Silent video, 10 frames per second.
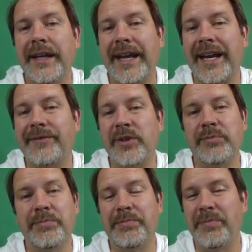And if
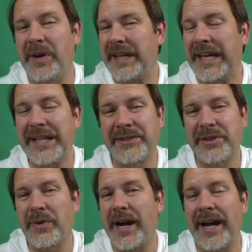you heat it
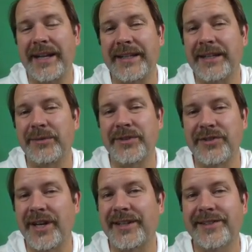too hot, it will
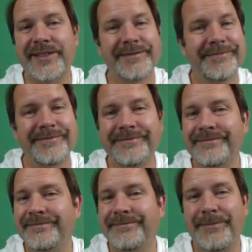just
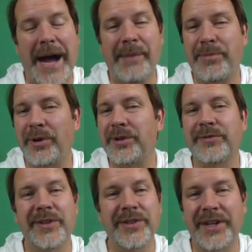pop all
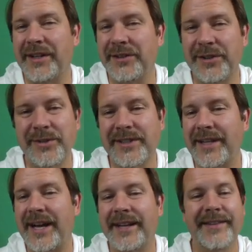over. You're going to lose a
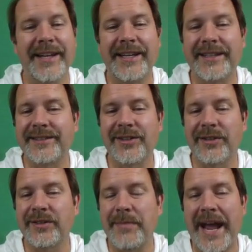lot of things,
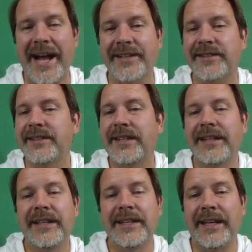your mass
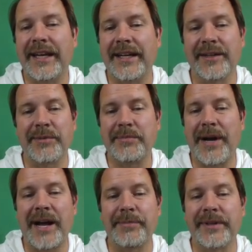and it'll be
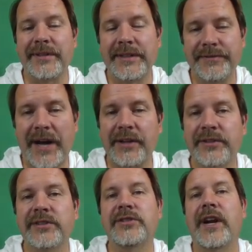popping. Follow
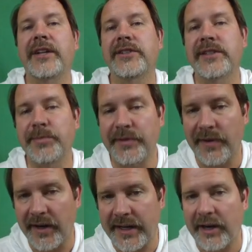the directions. Be
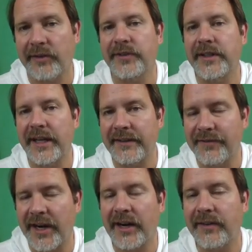very careful on that
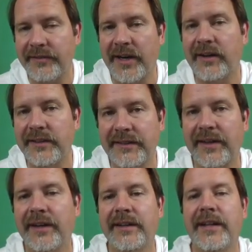very, very,
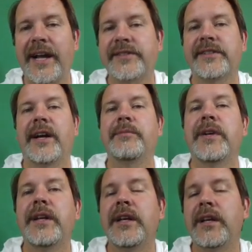very last step
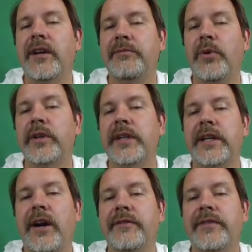of
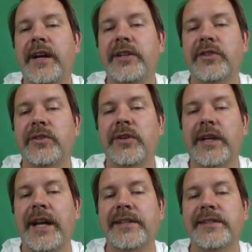boiling off the
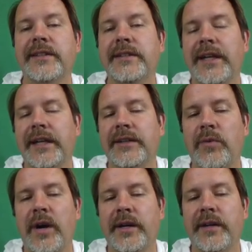hydrochloric acid and the
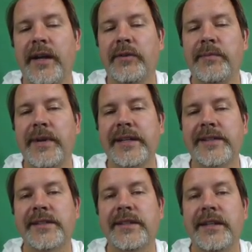water that
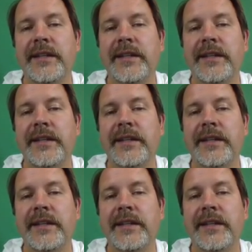remains.